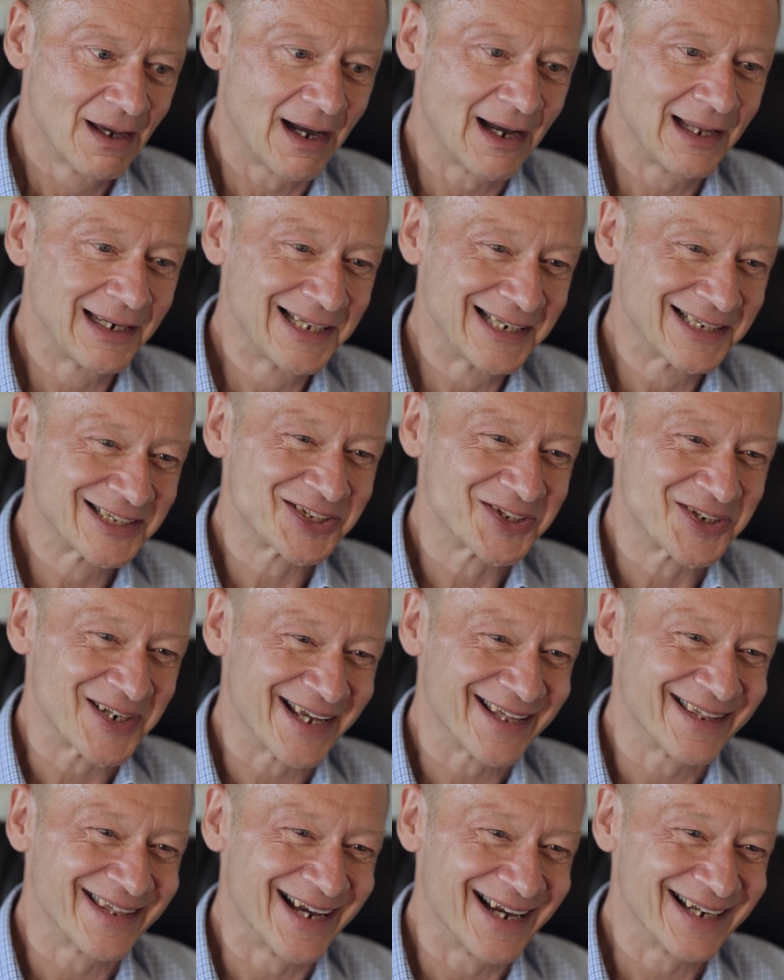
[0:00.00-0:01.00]
I'll
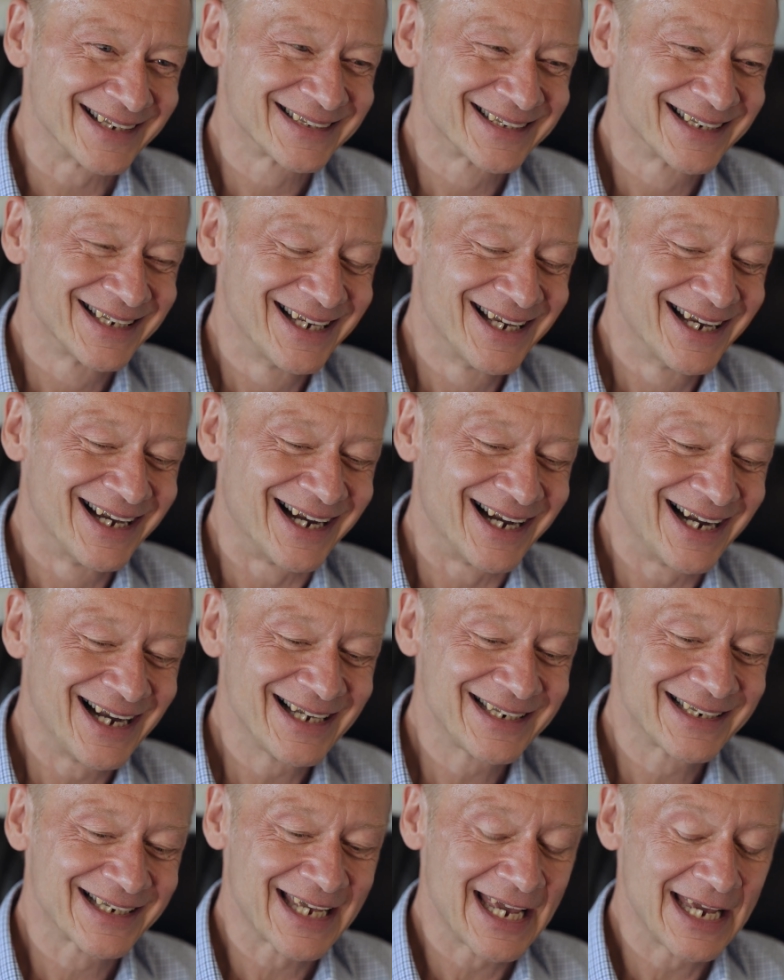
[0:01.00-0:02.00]
illustrate that I
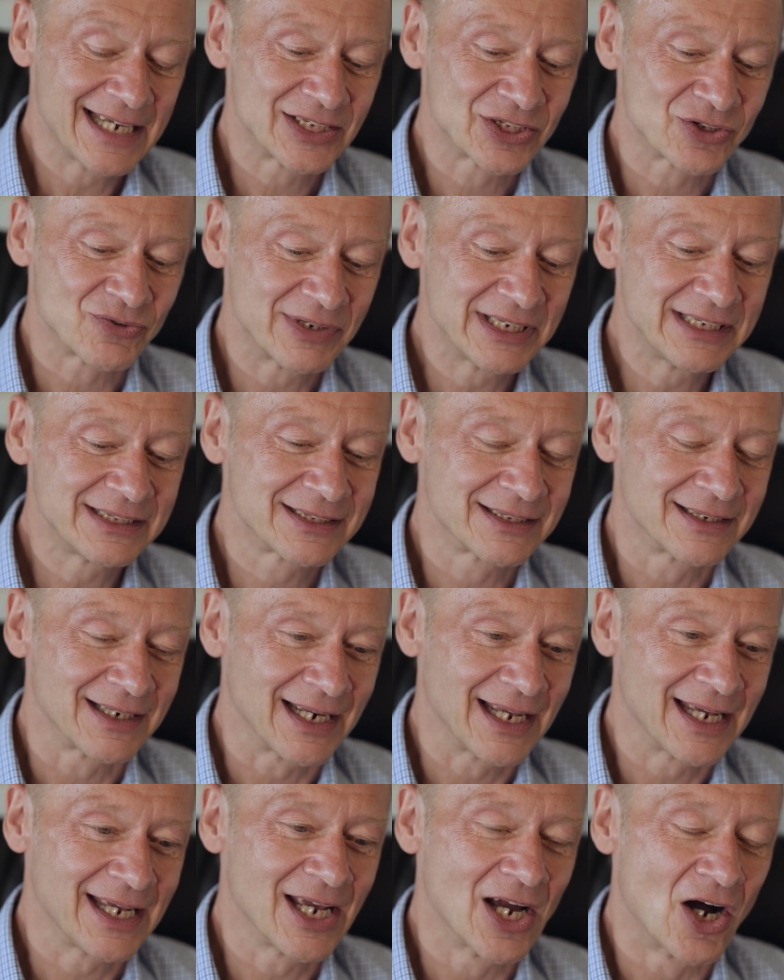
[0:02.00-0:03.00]
had a case
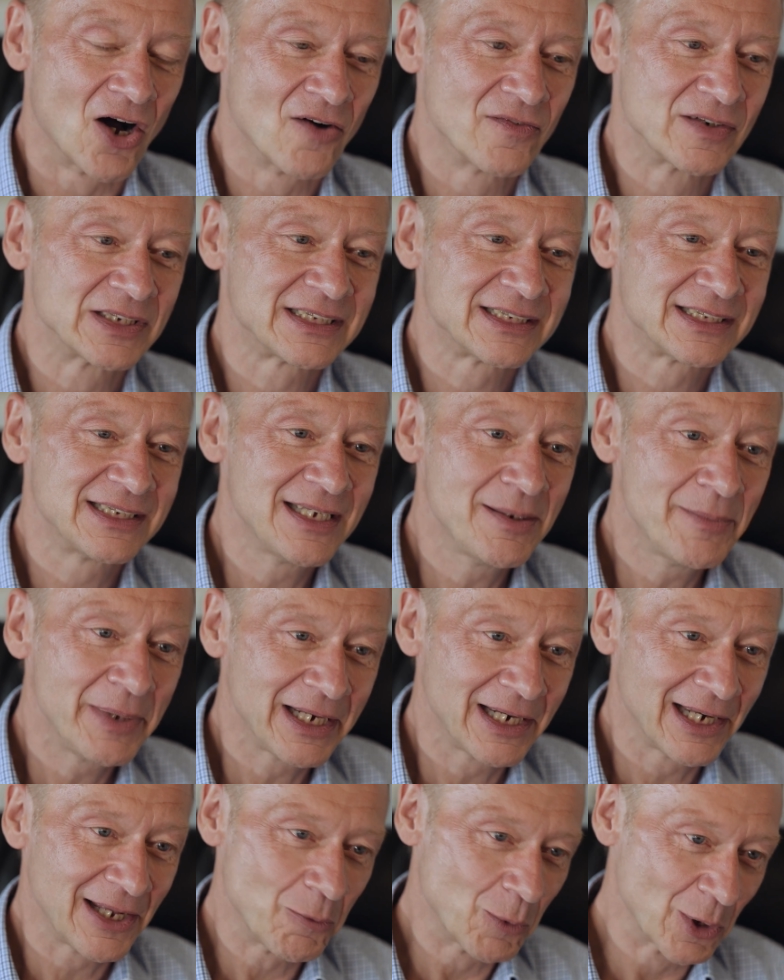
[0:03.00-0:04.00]
recently of a
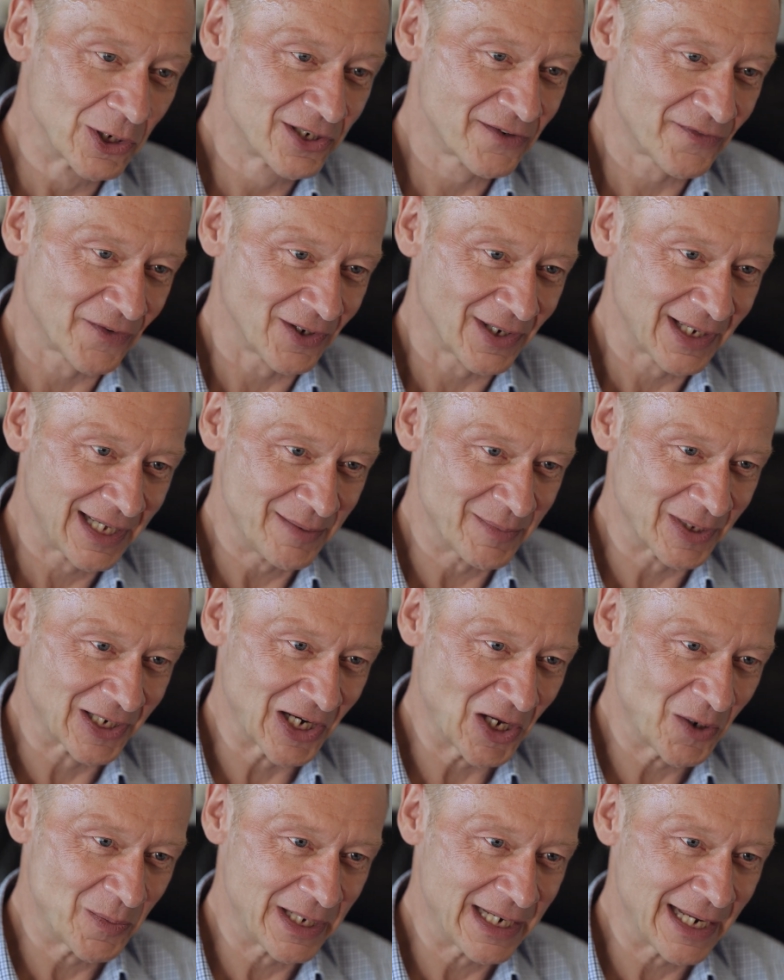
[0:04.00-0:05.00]
seemingly wonderful
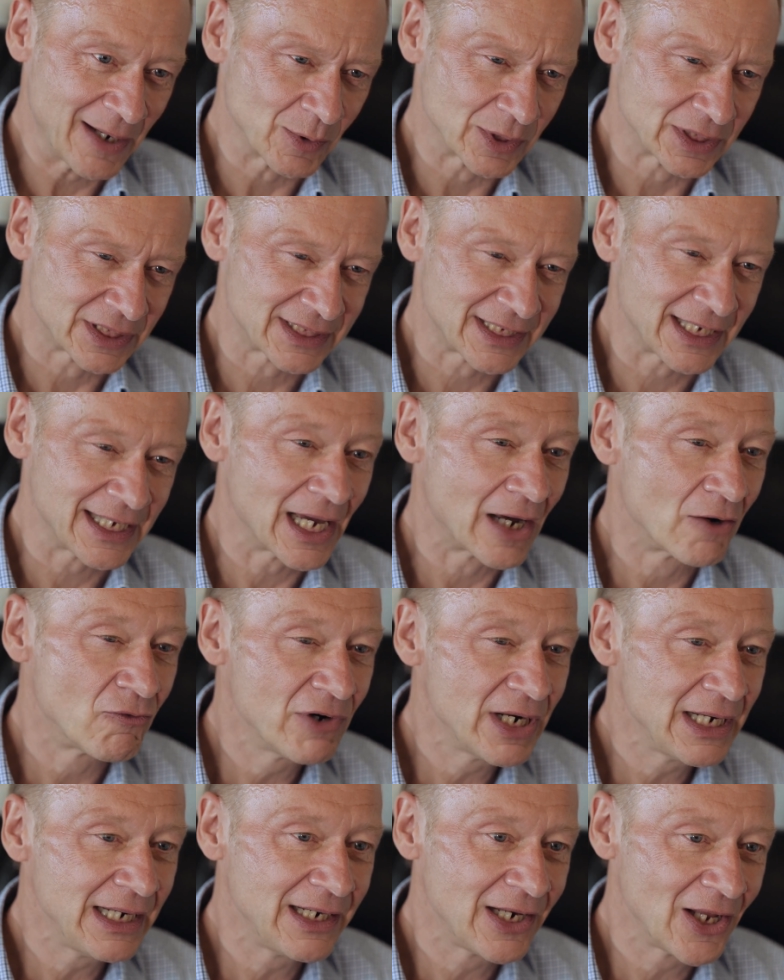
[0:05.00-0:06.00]
hemoglobin A1C, a
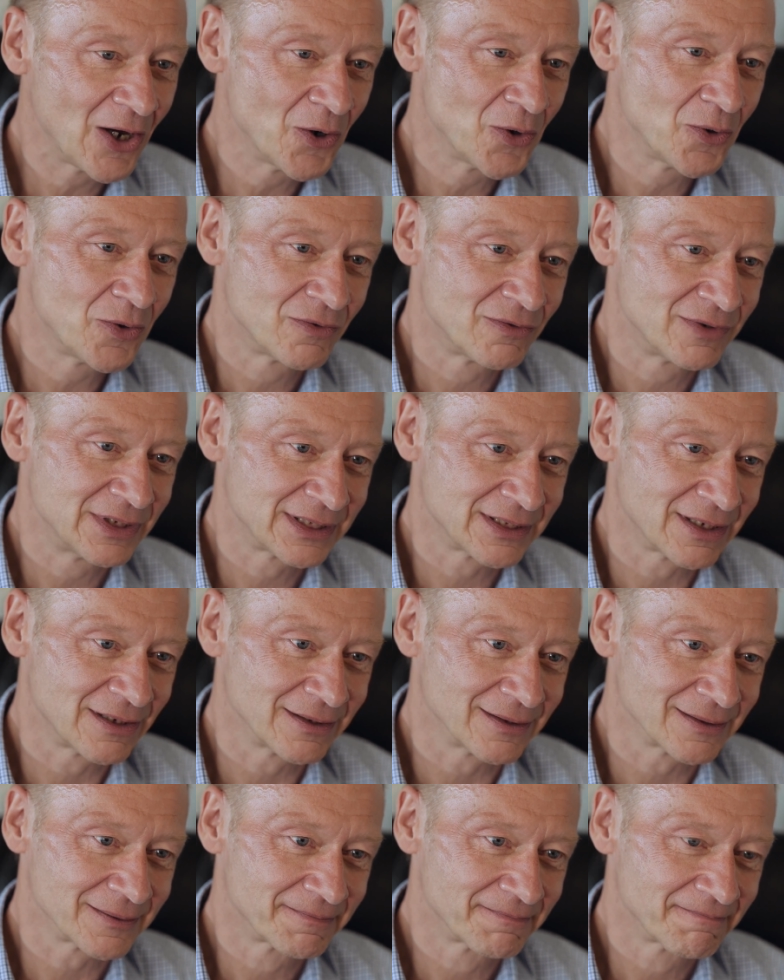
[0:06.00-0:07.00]
really low
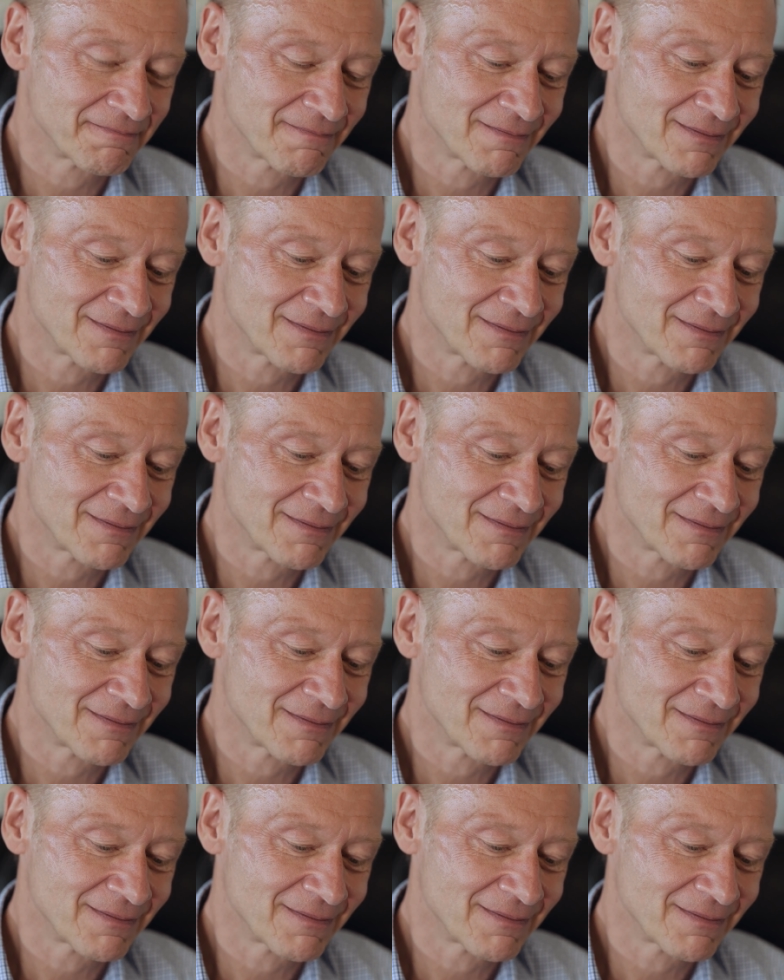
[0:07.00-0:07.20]
result.